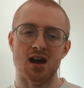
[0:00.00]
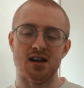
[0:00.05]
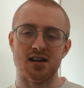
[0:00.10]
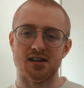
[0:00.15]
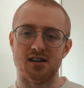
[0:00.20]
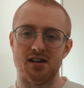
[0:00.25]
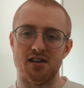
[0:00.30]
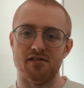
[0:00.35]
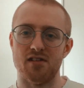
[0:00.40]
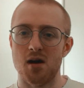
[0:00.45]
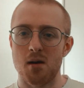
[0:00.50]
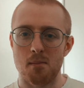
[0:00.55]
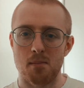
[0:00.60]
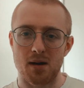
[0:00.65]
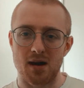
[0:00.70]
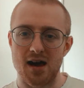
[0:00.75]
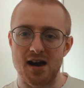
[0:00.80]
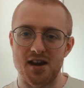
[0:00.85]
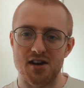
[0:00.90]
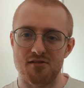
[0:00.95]
kind of
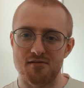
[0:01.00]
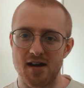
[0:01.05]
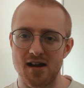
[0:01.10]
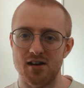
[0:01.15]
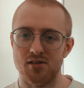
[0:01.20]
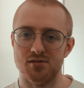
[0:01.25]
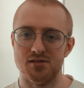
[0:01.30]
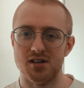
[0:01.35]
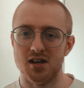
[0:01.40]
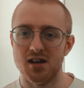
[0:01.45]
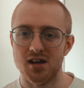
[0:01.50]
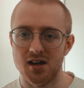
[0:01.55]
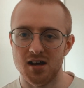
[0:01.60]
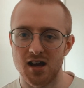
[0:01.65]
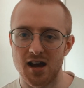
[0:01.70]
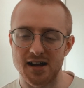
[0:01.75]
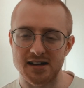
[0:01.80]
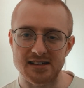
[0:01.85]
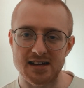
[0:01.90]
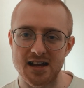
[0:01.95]
plan around
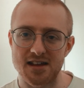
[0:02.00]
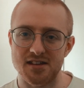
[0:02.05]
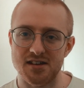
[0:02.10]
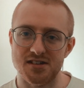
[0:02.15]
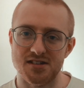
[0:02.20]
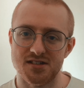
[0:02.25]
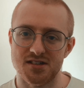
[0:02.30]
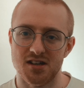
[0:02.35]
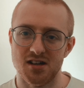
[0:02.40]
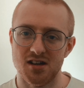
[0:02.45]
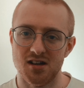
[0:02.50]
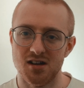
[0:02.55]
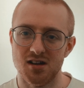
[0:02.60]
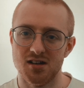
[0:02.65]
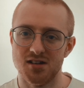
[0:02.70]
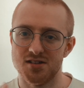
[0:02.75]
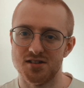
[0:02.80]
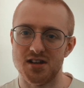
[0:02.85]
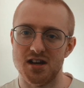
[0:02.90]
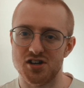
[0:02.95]
and get this
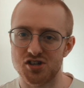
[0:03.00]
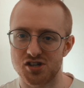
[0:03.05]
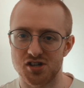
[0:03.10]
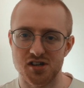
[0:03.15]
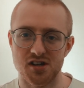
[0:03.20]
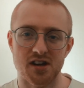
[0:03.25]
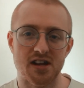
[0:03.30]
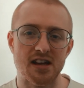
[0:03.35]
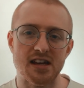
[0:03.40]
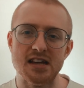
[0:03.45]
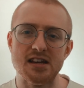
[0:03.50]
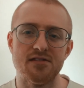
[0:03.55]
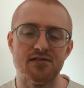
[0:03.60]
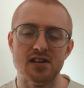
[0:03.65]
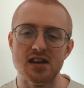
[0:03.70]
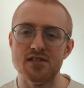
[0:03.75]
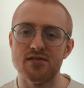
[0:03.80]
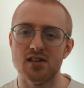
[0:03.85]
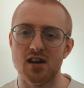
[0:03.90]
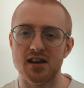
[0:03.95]
session
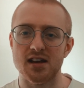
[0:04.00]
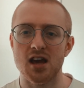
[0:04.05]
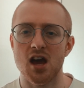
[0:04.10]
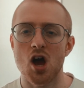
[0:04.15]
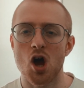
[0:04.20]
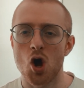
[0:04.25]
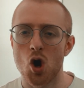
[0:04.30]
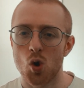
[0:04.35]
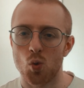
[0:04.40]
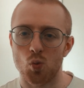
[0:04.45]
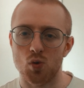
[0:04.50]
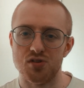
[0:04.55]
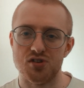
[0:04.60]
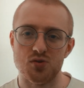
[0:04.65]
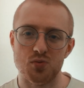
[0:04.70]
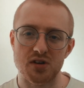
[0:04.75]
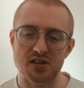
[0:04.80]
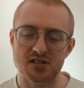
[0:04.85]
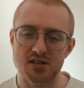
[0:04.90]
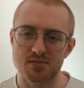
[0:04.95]
even like once a
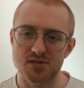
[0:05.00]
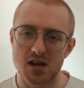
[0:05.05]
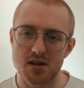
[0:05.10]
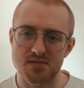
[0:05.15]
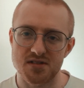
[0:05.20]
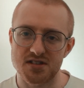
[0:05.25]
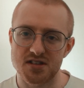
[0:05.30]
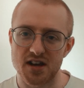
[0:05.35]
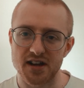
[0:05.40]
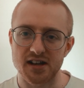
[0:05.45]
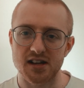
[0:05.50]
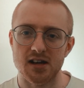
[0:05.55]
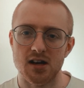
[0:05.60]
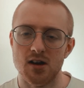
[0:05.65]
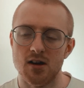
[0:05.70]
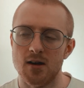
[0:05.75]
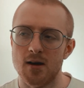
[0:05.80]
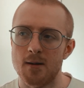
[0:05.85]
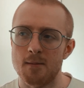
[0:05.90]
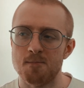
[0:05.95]
week. Sometimes it's like
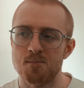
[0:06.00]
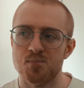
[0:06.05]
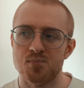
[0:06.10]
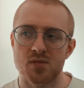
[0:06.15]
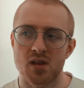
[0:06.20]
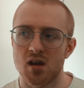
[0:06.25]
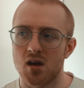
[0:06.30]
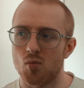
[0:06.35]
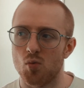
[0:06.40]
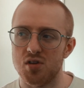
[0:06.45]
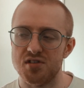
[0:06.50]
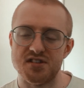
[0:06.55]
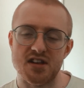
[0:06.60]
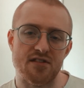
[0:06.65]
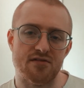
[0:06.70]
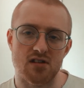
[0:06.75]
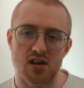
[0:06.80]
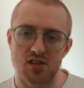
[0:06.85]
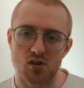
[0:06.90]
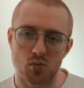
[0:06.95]
once
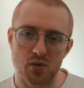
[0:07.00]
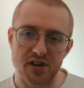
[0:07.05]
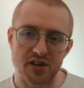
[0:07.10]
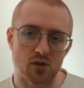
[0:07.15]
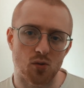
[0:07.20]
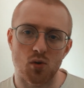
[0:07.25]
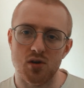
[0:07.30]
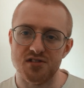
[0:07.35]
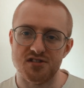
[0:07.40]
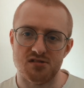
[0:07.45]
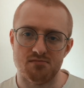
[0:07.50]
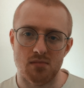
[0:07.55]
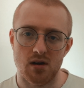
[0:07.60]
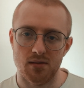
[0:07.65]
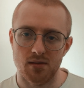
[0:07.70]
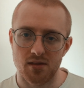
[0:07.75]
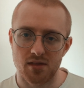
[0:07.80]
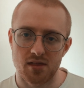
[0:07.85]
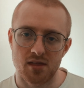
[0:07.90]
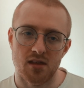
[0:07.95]
every other week or once a
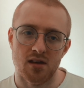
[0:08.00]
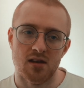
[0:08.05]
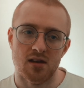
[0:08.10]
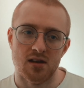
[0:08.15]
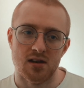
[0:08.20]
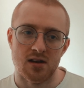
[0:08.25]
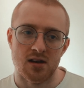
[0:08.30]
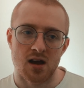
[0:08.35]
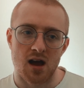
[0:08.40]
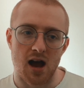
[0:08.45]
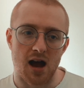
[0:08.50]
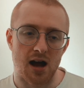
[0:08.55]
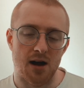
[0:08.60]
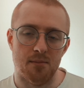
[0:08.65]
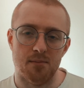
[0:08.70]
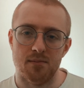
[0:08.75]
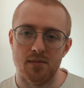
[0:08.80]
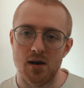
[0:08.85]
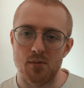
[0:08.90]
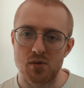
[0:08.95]
month,
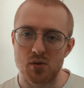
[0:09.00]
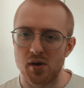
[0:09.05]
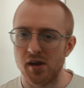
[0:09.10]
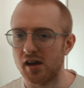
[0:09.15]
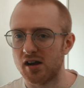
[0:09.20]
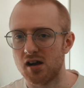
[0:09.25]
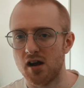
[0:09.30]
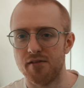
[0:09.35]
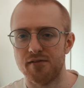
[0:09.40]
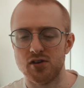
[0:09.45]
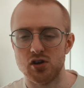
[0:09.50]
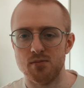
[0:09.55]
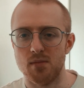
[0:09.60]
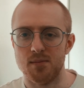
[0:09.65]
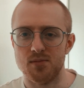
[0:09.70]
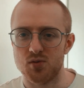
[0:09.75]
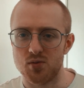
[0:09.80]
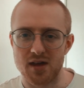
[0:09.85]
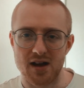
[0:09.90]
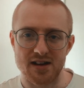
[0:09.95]
and we went like a few
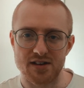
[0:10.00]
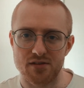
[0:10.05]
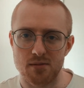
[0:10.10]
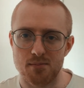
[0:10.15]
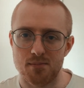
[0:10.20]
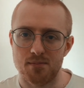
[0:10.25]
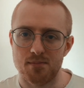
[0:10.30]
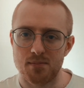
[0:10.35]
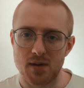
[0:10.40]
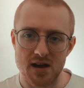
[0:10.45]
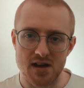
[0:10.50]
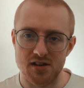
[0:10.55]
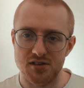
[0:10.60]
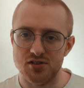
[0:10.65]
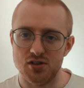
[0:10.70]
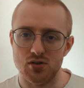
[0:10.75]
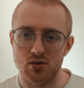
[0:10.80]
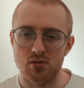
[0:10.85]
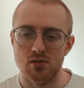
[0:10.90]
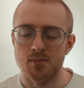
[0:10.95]
months without even playing at
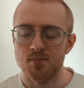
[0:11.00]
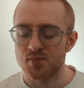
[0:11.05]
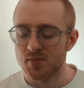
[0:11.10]
all.